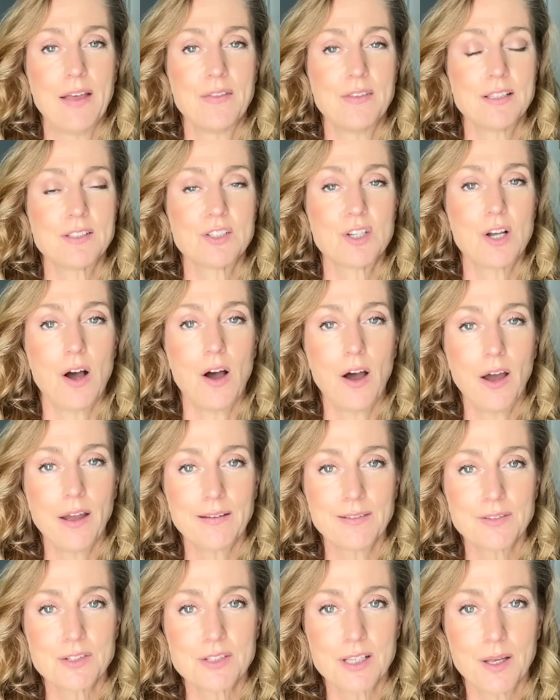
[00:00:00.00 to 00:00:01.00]
And this
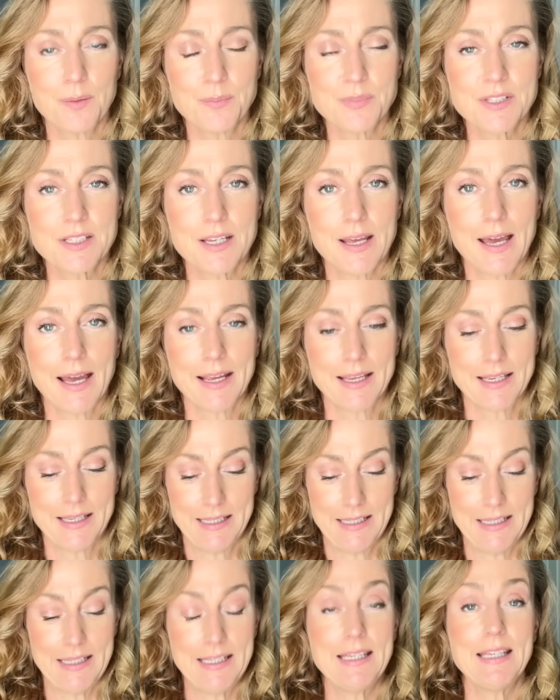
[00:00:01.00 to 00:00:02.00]
guy on Substack,
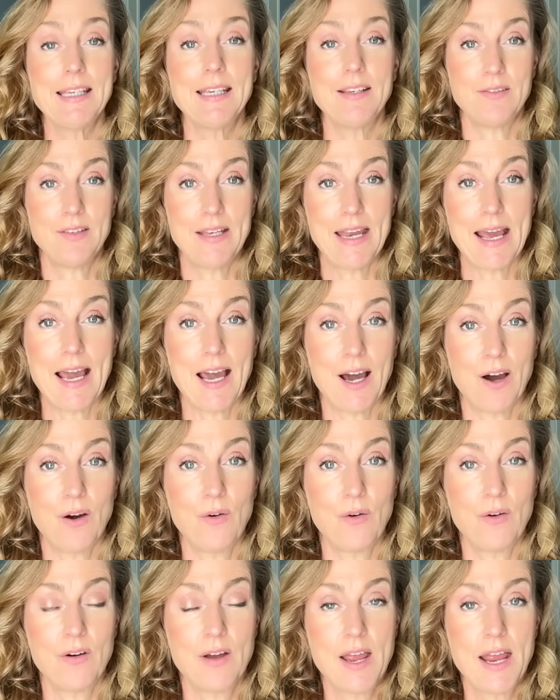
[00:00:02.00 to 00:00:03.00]
he
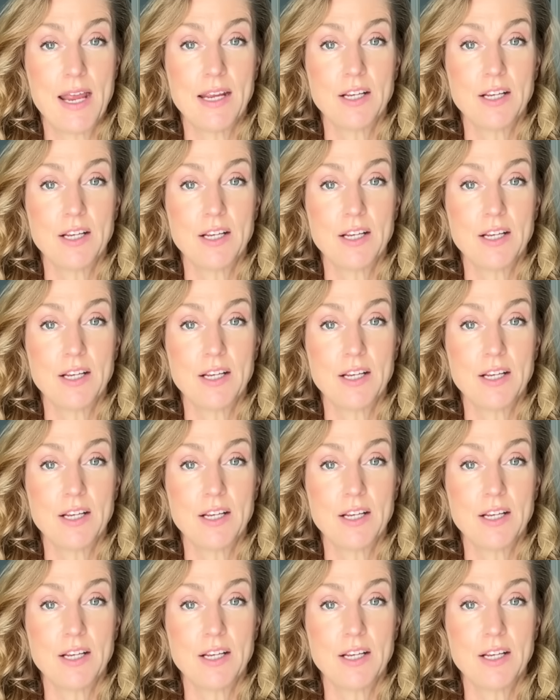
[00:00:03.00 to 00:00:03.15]
now